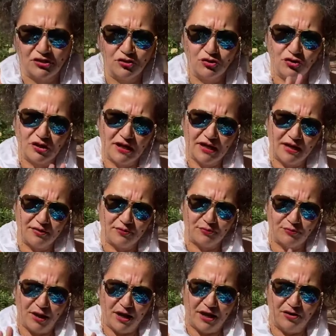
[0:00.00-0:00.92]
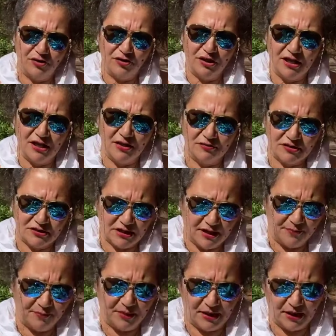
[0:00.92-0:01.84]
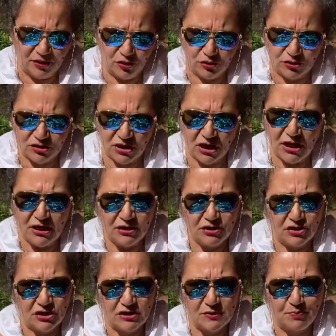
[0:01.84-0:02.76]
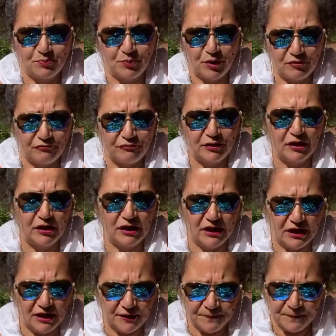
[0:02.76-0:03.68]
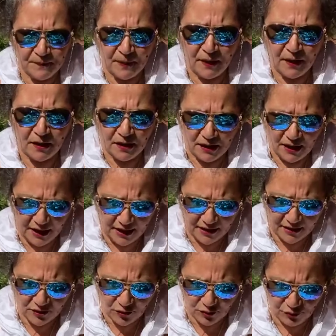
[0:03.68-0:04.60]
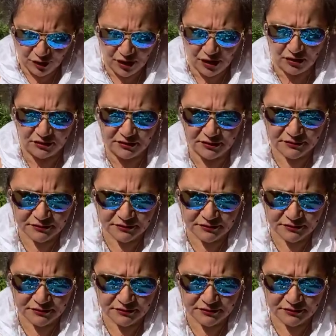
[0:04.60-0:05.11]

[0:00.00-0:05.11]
look like rare on the outside, but it looks just perfectly like grilled,